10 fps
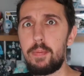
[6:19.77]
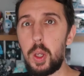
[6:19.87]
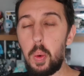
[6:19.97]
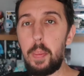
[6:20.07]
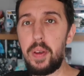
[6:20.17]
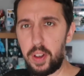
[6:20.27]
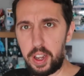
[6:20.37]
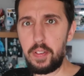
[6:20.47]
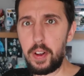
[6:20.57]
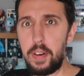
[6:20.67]
You will be
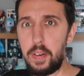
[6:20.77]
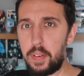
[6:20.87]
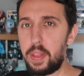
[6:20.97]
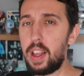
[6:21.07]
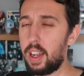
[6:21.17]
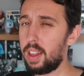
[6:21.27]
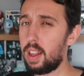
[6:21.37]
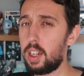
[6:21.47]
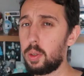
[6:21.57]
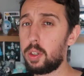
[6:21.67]
forgiven for thinking
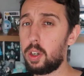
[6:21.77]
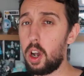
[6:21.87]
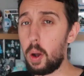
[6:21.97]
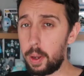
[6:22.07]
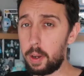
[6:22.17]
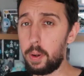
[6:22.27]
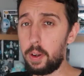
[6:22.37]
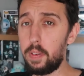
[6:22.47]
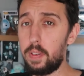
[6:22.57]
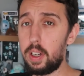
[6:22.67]
that this was a comic
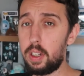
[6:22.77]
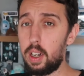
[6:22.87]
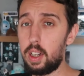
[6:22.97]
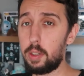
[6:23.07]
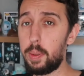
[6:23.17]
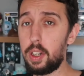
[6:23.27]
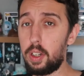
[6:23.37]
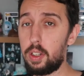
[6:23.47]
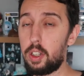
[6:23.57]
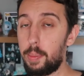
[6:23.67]
book at first glance,
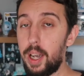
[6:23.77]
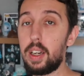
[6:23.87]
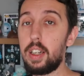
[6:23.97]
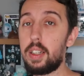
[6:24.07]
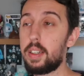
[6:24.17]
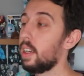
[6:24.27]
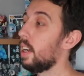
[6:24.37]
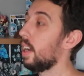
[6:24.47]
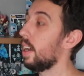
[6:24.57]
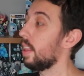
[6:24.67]
because to be honest,
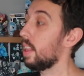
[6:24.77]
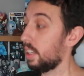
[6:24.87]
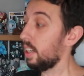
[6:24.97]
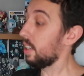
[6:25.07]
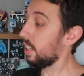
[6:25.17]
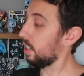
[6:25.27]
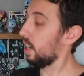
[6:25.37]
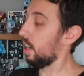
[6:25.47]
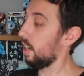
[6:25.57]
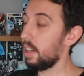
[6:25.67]
this is
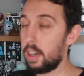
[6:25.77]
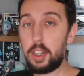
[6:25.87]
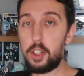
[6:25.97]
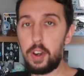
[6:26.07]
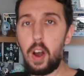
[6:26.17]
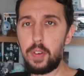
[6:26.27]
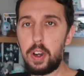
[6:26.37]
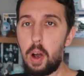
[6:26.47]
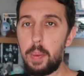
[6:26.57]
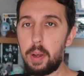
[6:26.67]
an edition of a
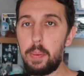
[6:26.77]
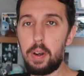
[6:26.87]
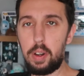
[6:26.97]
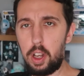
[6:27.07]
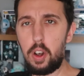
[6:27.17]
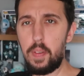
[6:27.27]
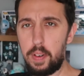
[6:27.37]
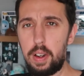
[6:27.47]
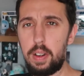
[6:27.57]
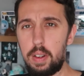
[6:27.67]
comic book. The
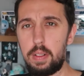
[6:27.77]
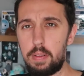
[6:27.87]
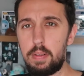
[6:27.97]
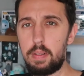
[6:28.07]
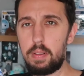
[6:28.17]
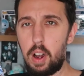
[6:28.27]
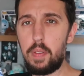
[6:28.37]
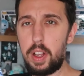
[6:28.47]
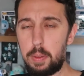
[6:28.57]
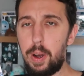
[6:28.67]
cover
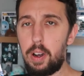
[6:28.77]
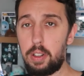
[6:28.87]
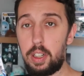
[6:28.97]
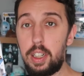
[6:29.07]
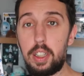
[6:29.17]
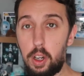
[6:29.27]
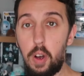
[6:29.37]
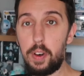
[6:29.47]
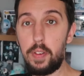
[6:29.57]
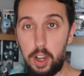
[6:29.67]
of this box is the
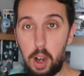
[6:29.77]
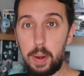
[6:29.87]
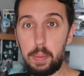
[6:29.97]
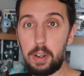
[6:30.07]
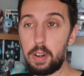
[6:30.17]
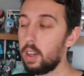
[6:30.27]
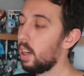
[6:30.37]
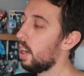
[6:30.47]
cover of a comic book.